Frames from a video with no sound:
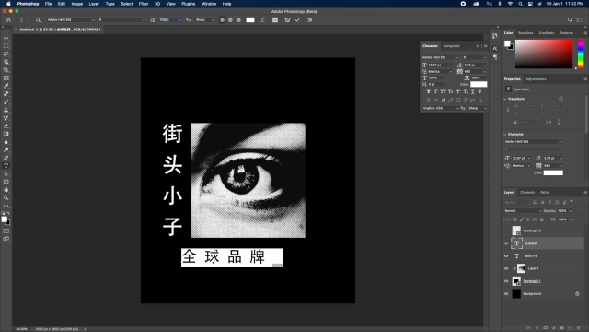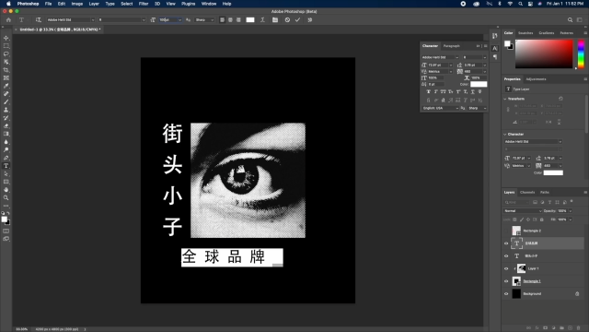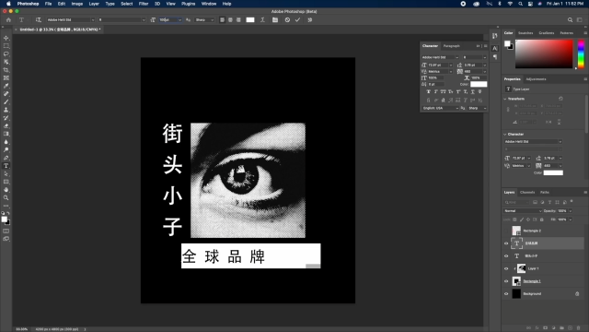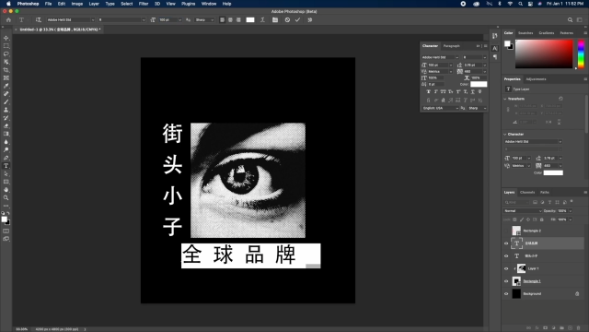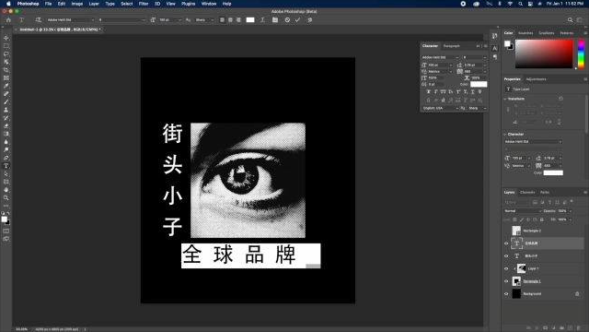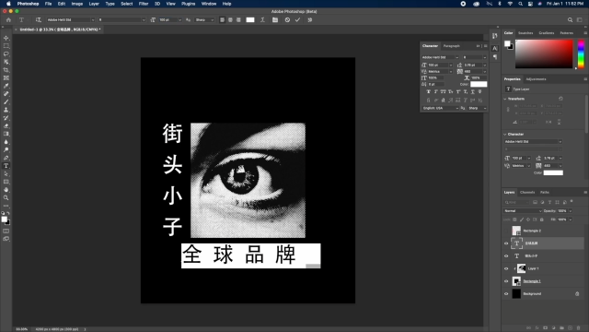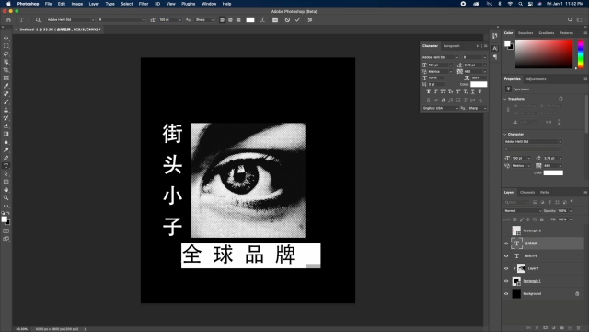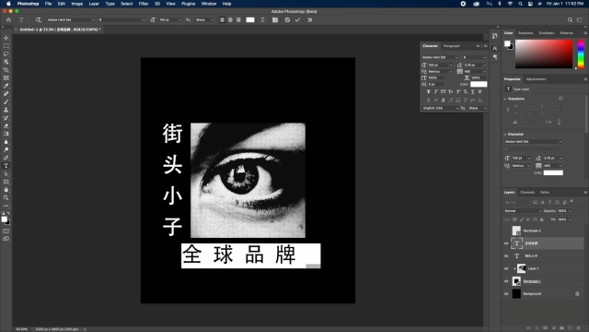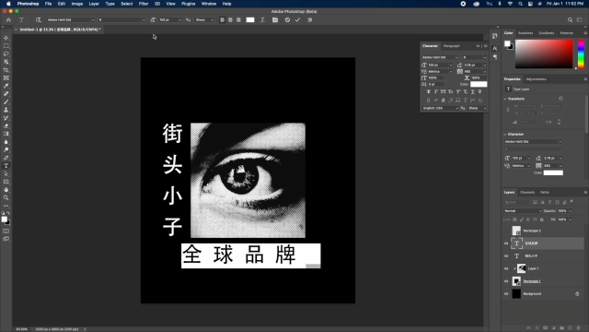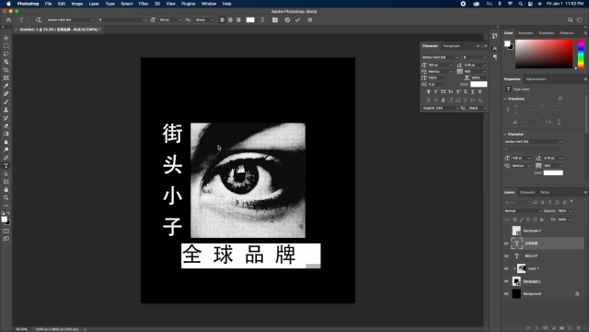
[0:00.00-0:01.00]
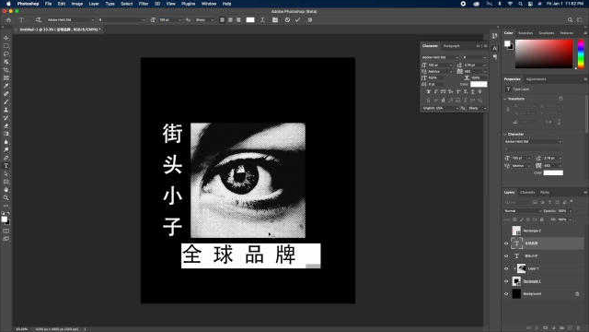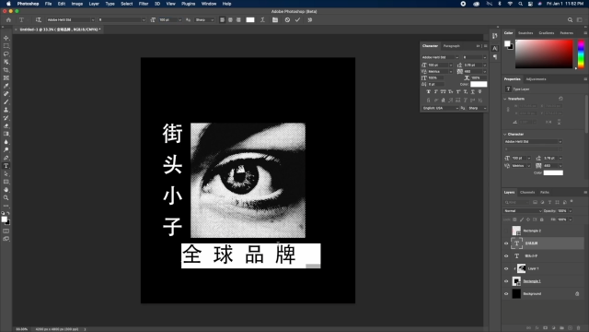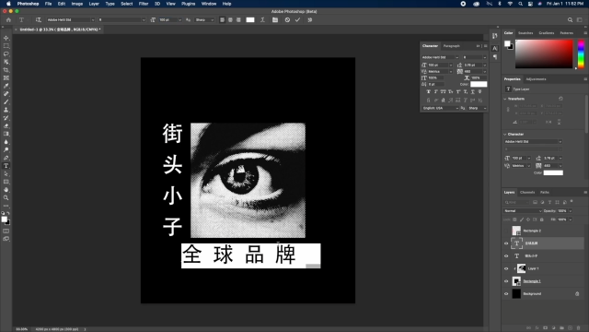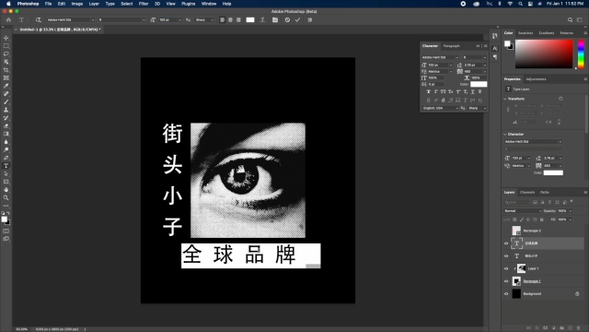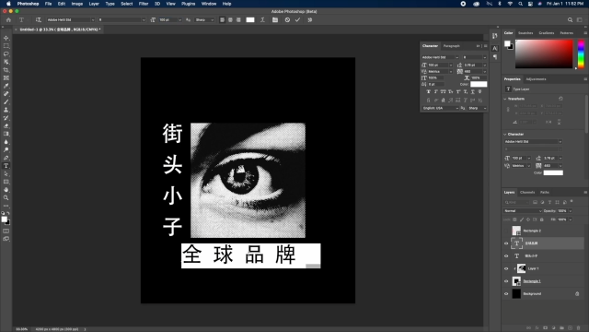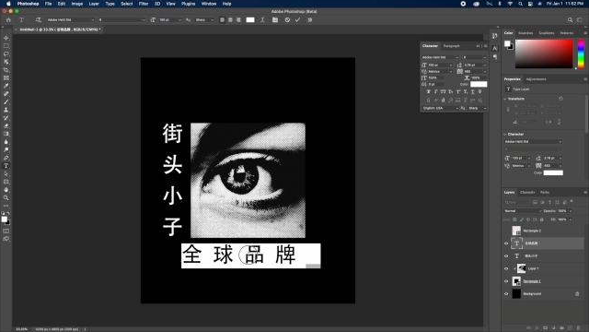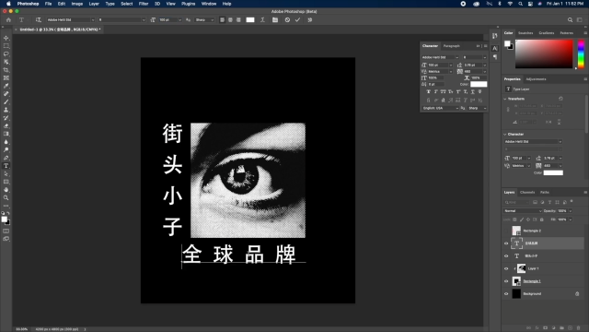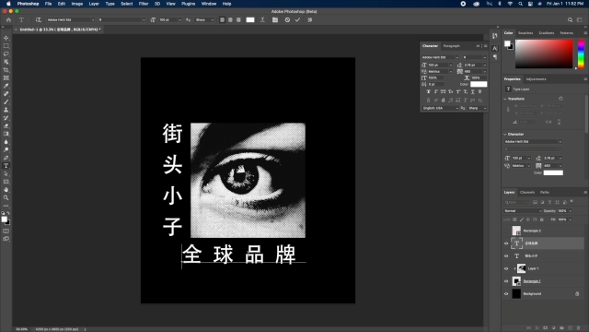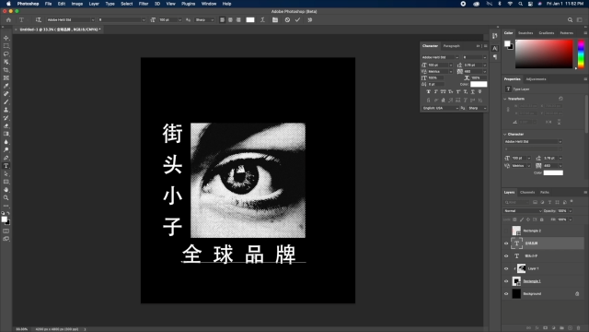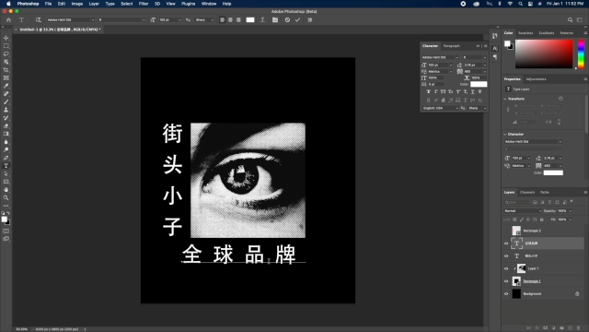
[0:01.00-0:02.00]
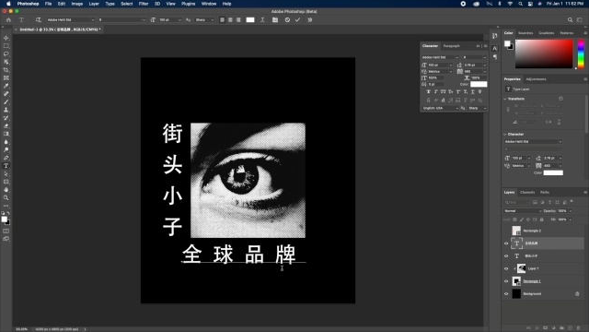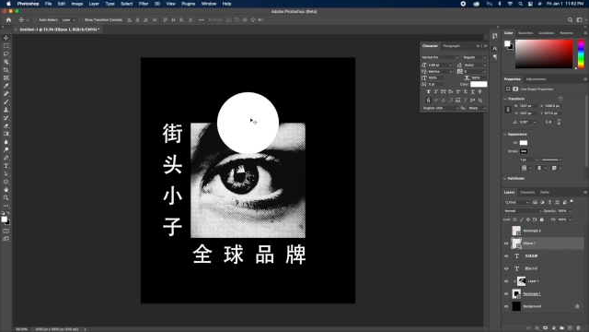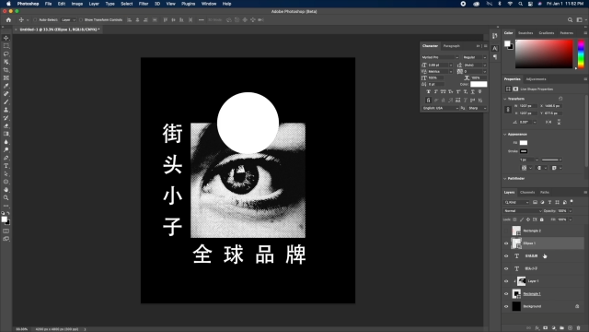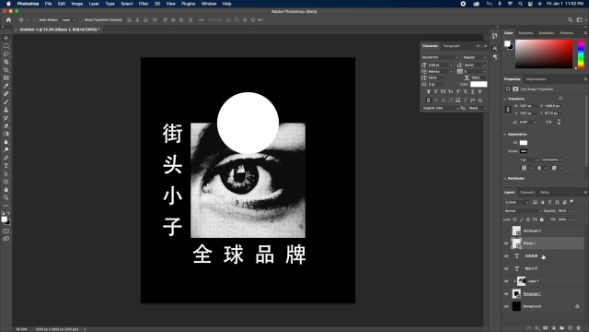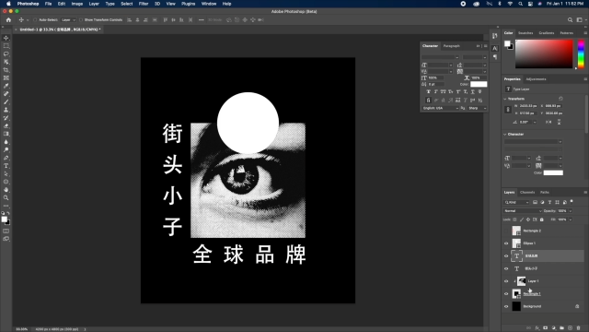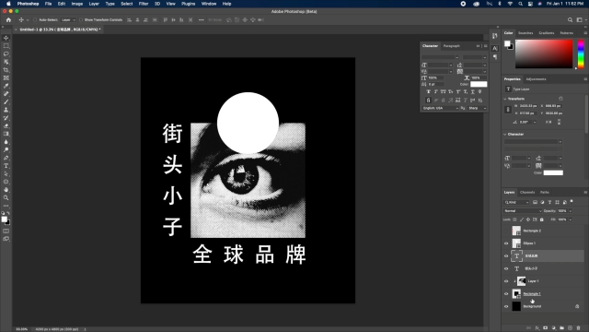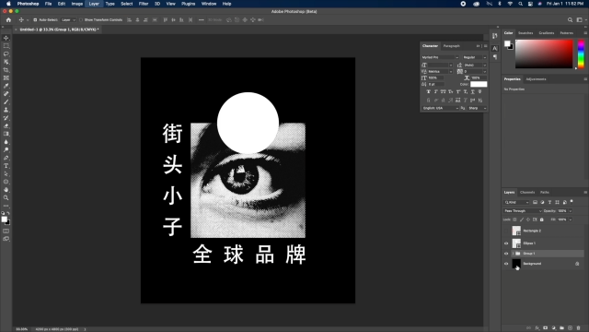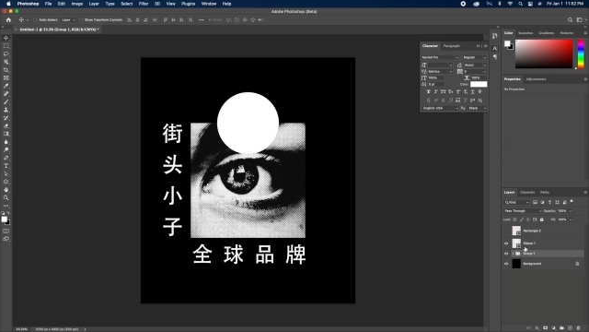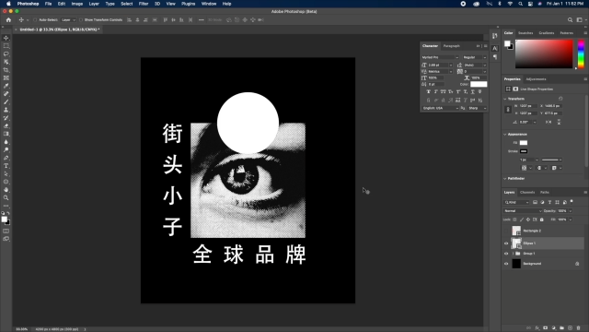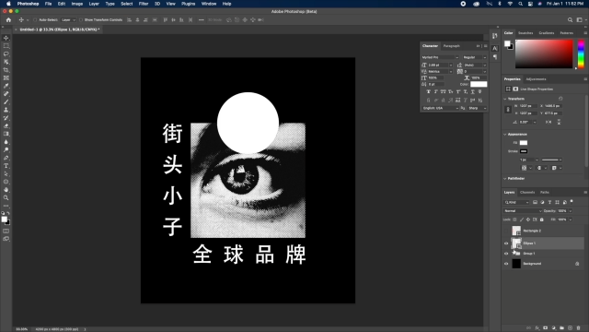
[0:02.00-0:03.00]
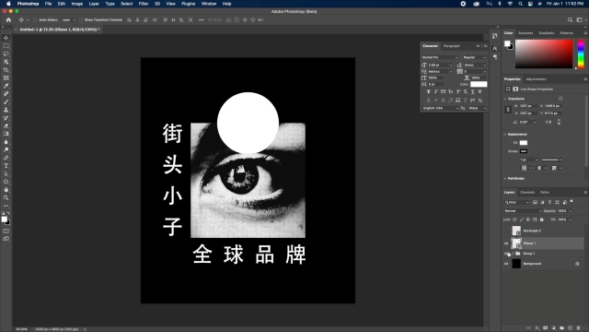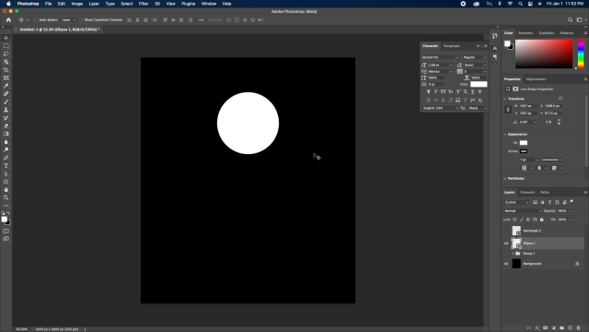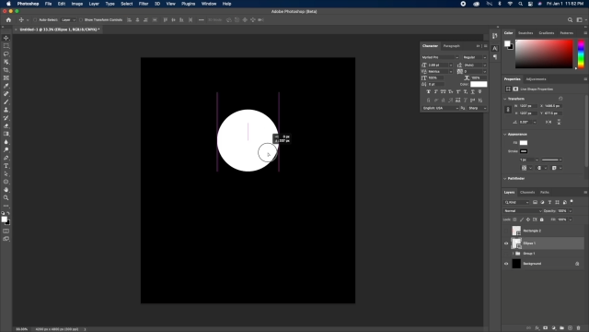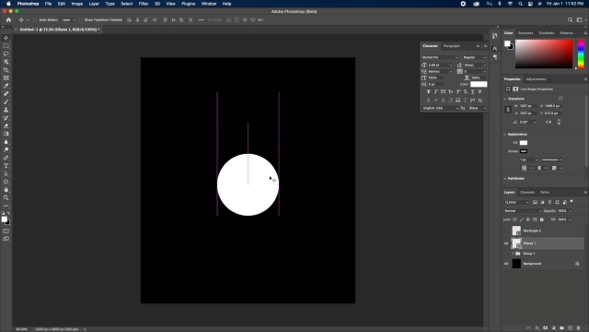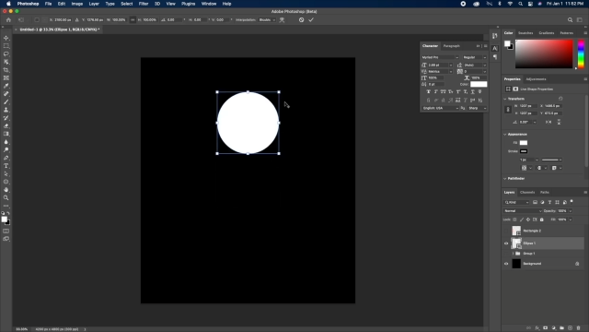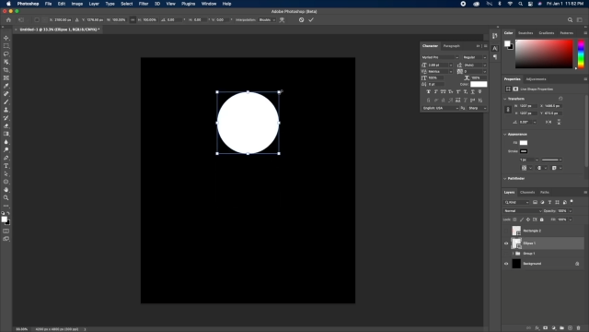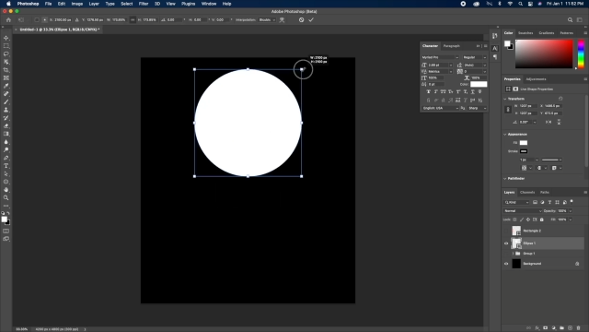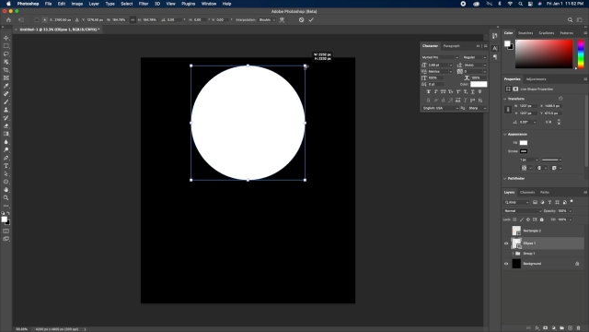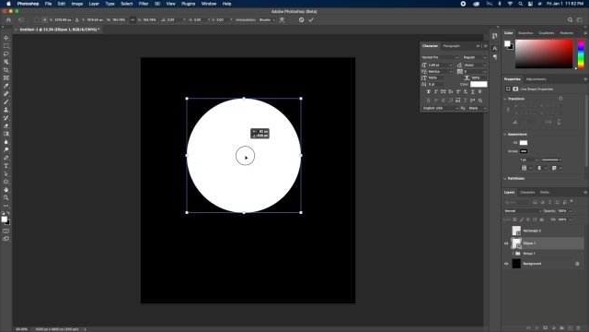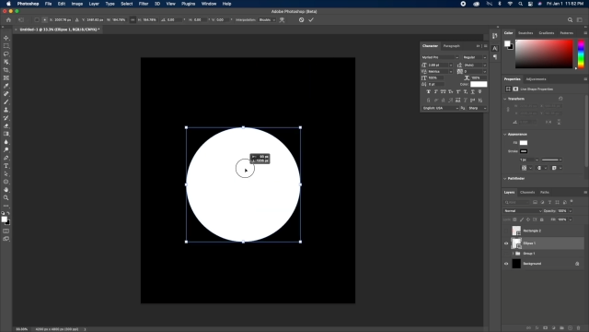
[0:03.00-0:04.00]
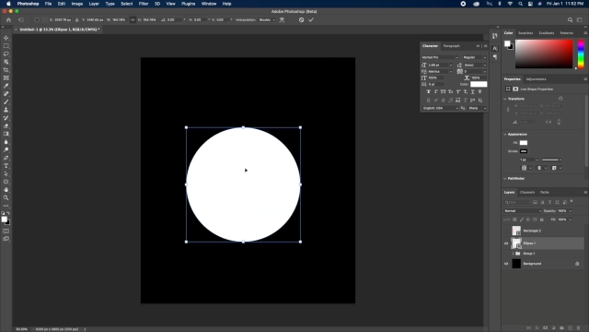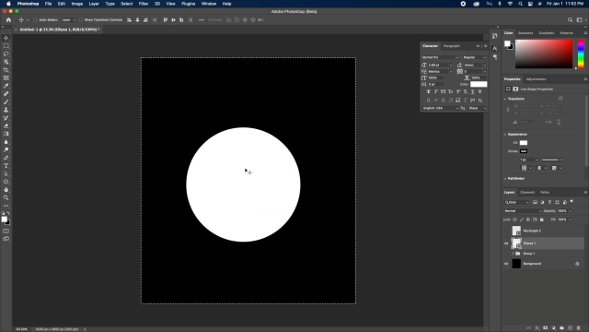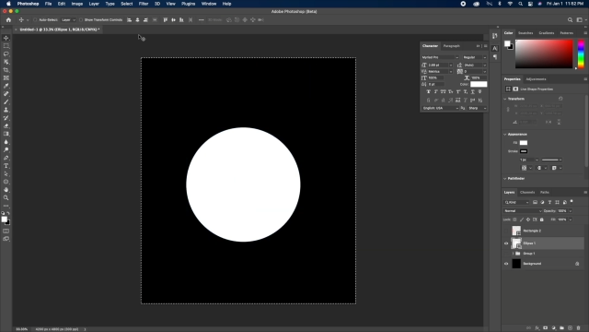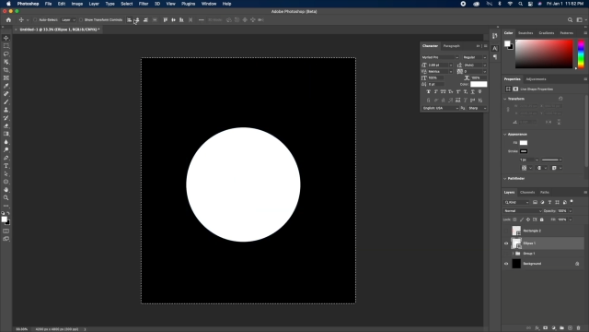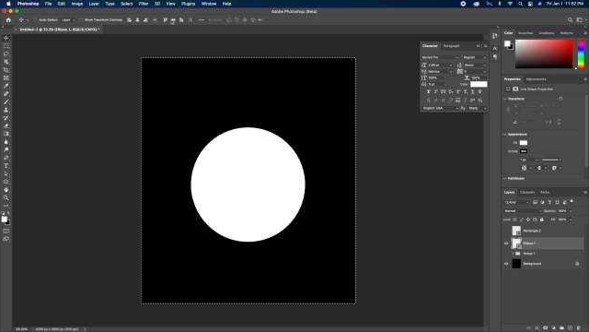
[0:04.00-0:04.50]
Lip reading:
No face is visible, so there are no lips to read.